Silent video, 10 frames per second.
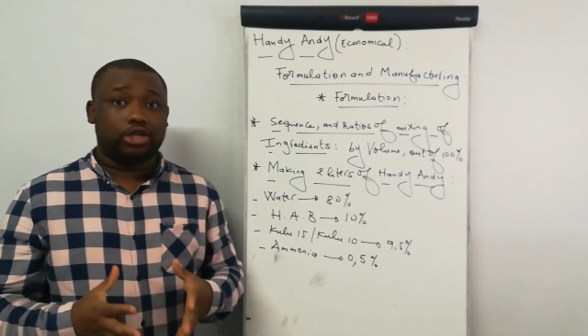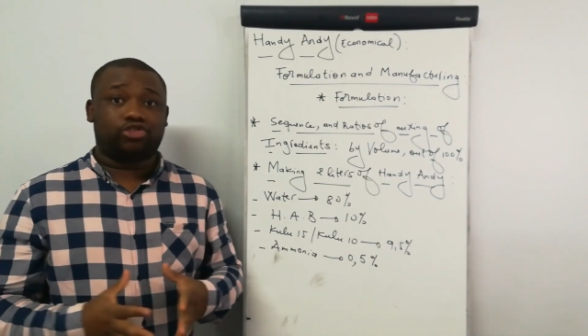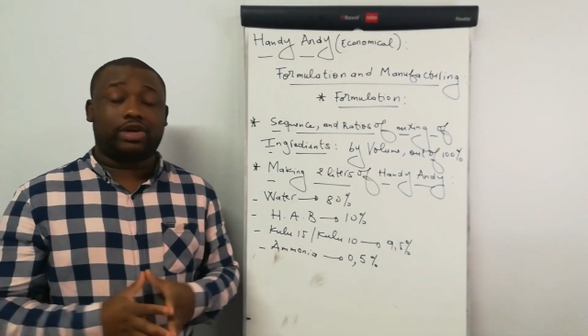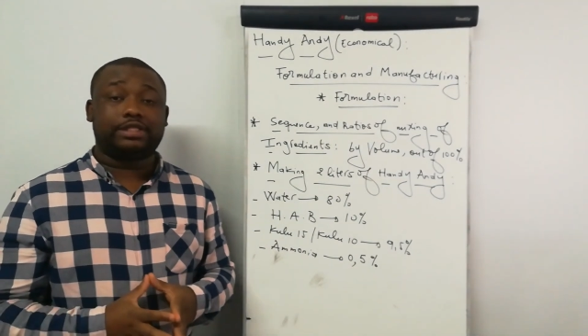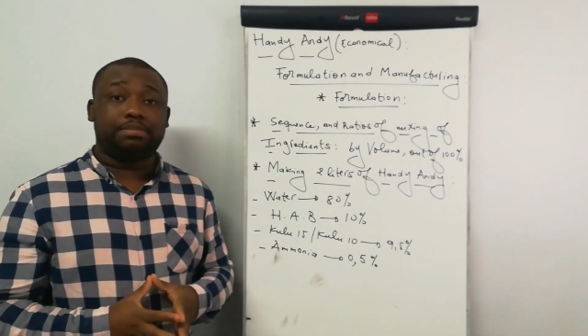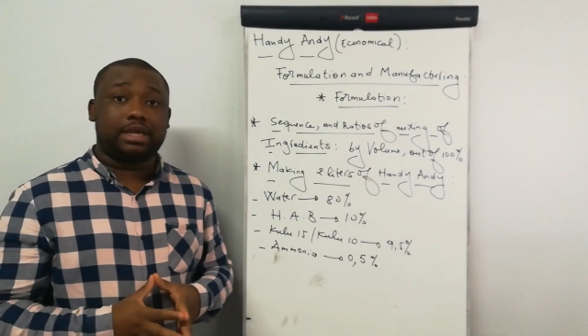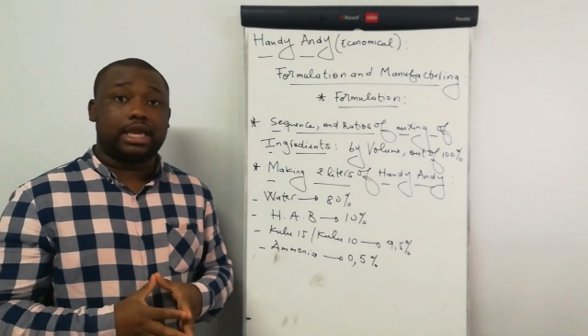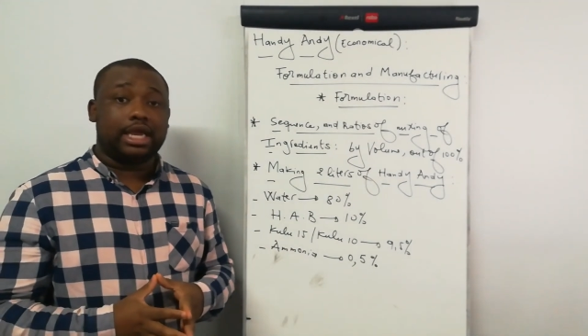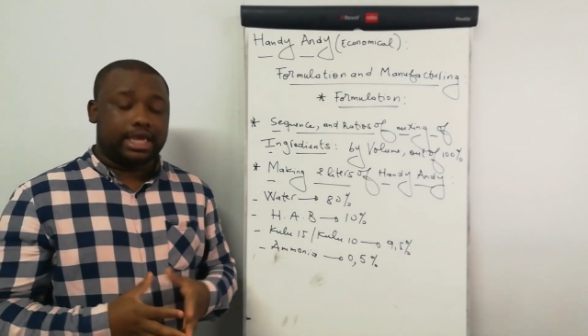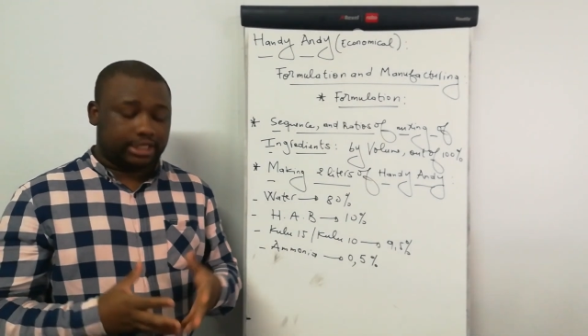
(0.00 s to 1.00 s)
Trust
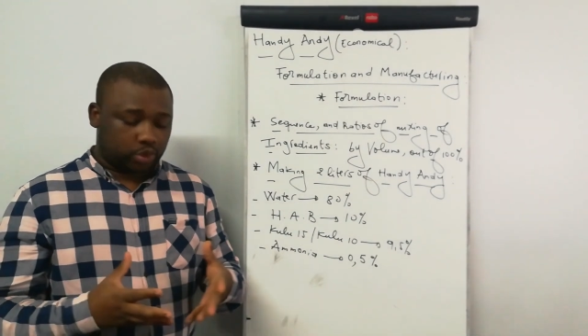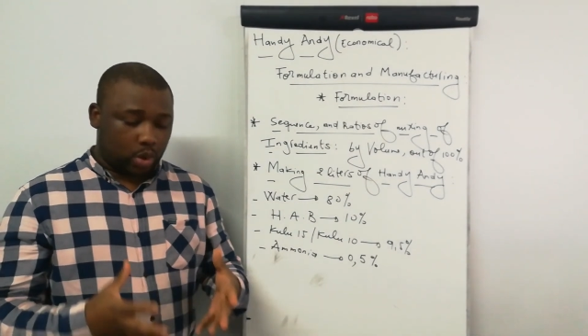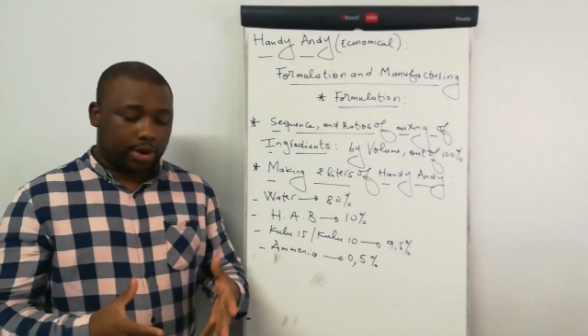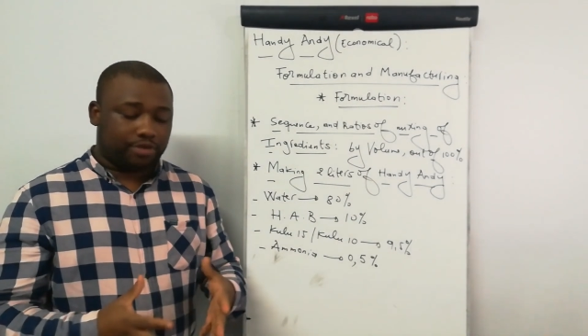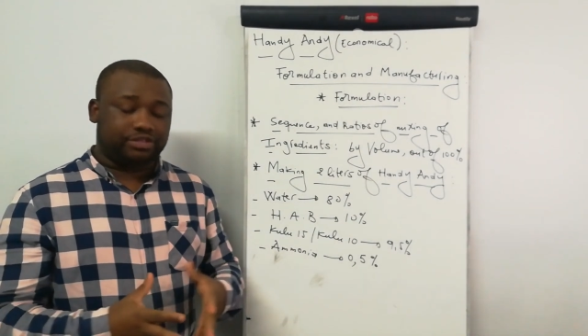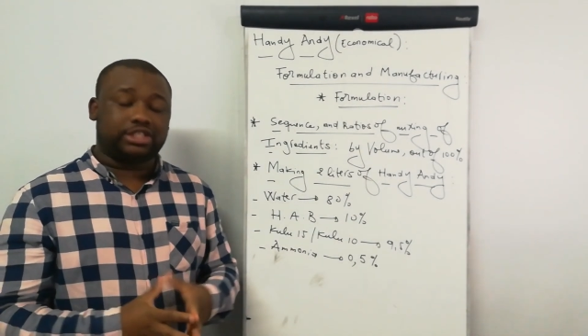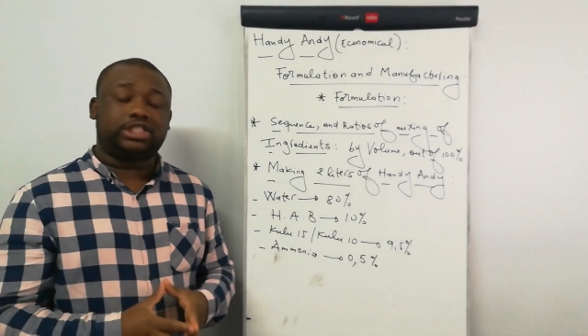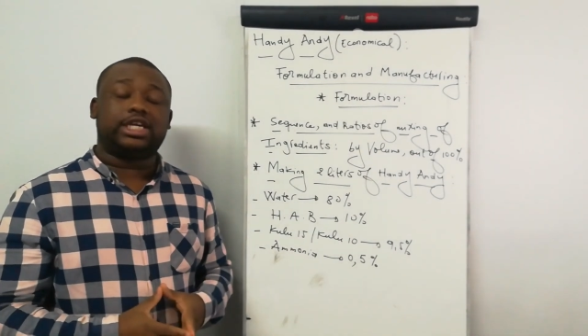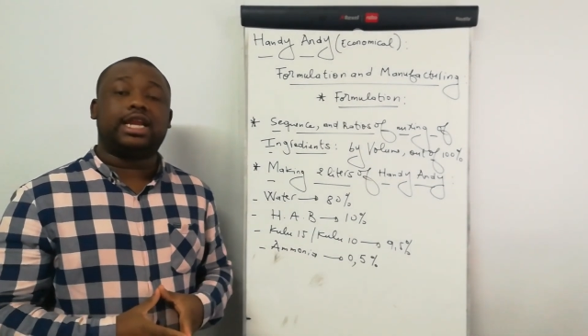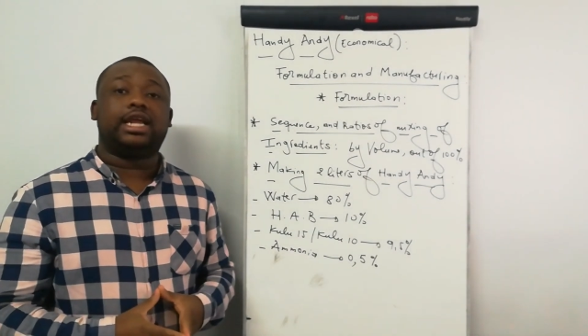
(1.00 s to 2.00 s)
me, it's one of
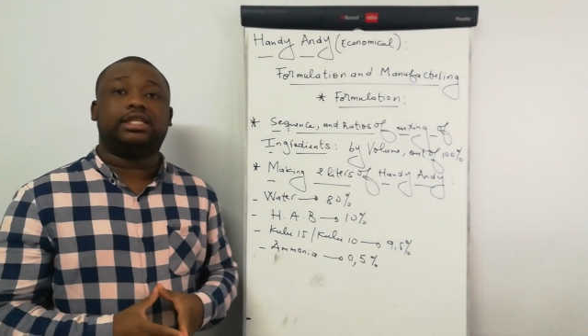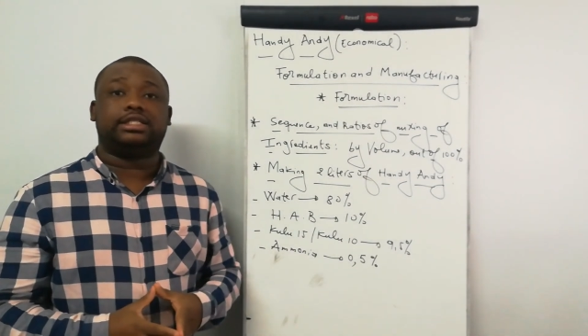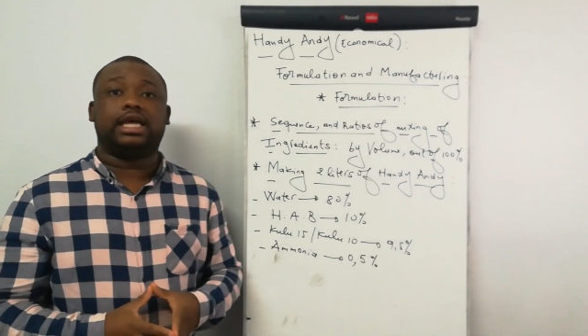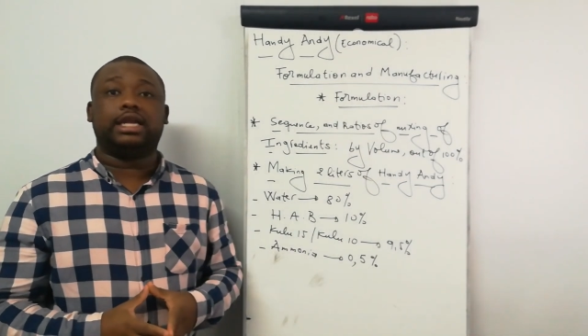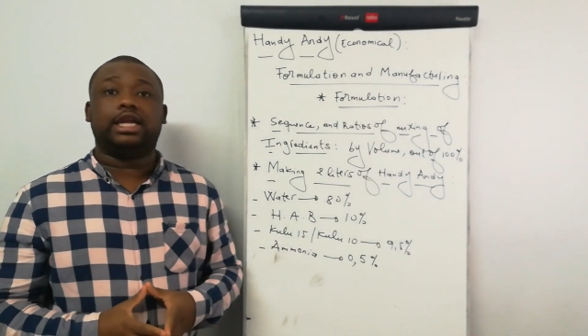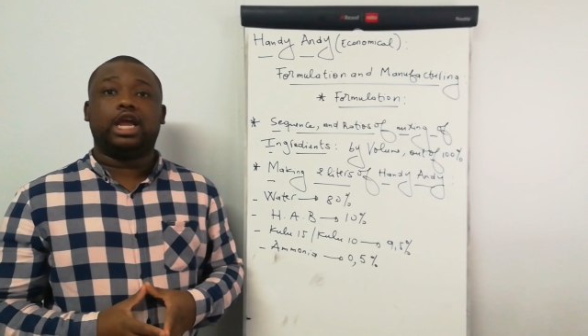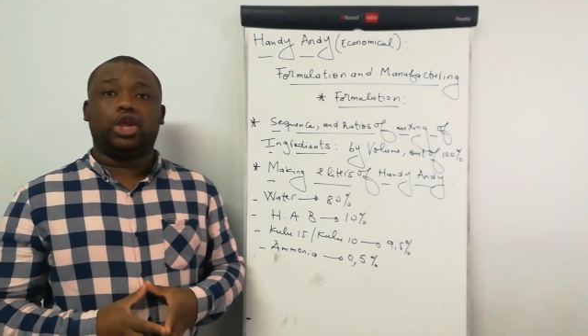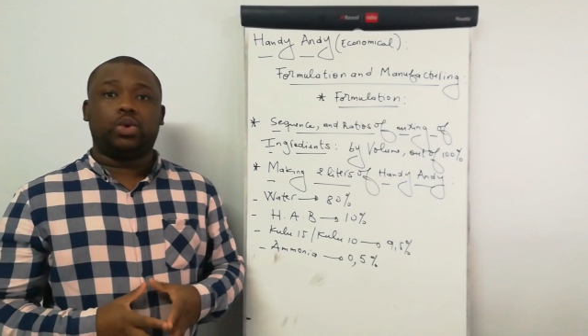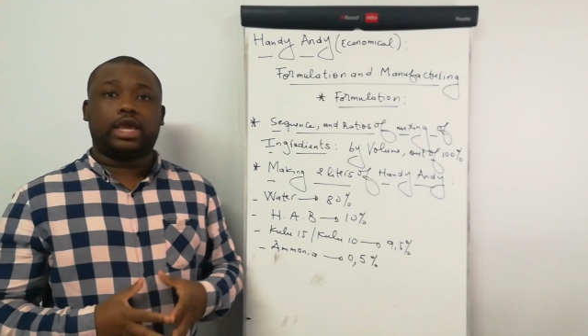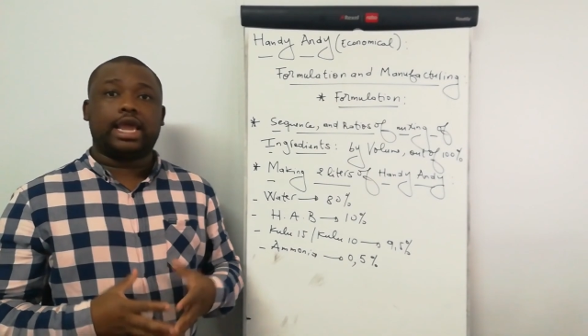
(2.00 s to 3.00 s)
these channels that
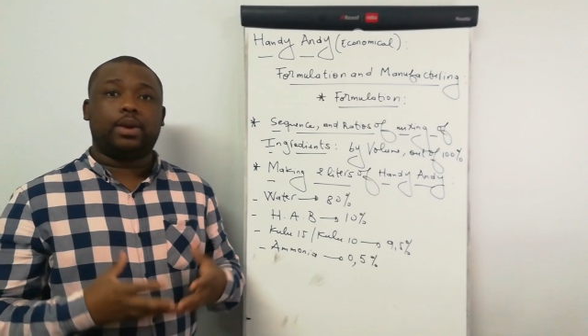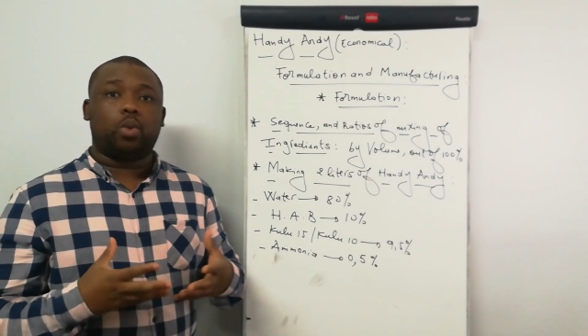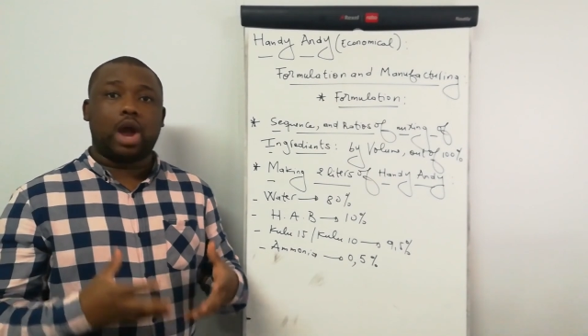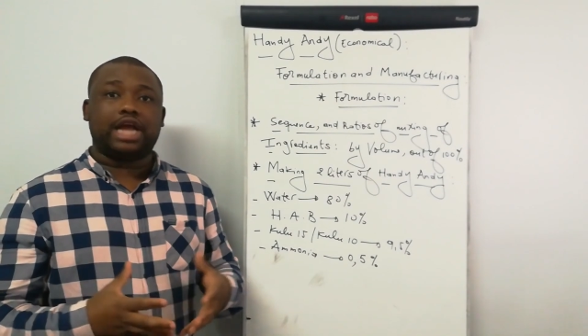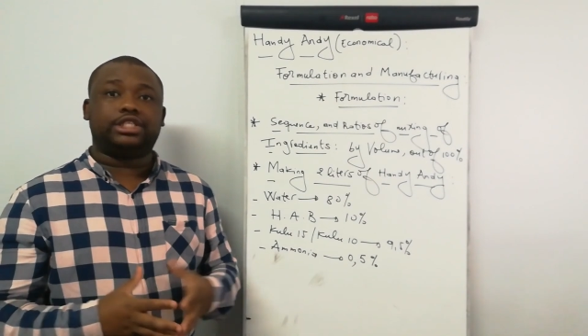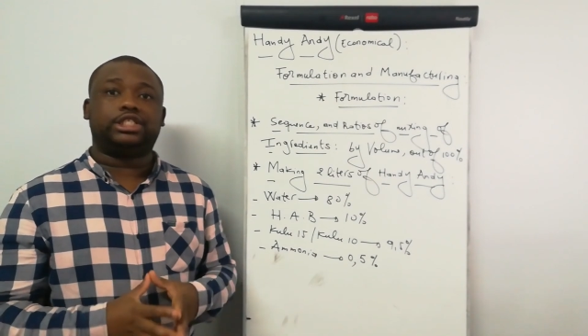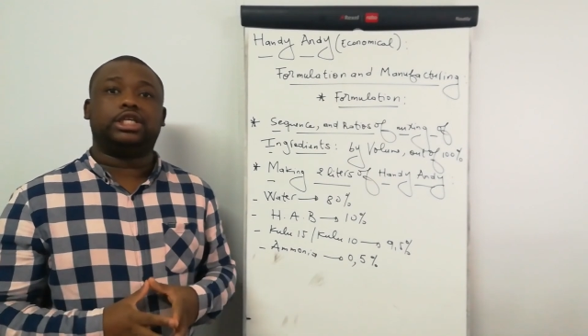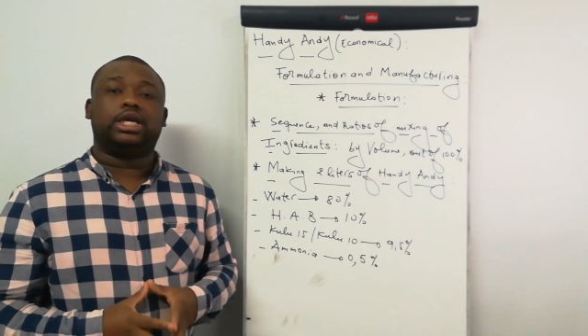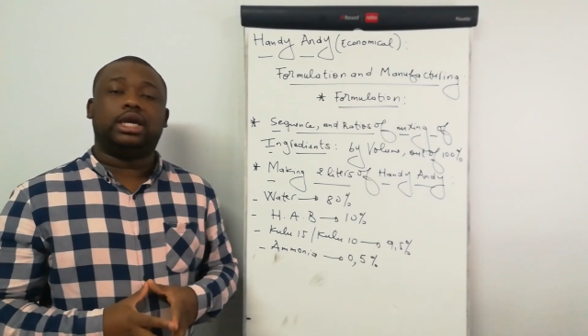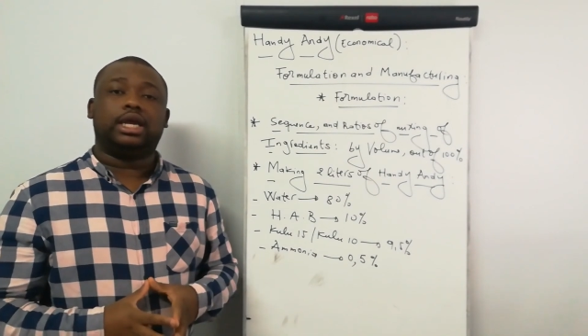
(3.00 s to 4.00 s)
you can watch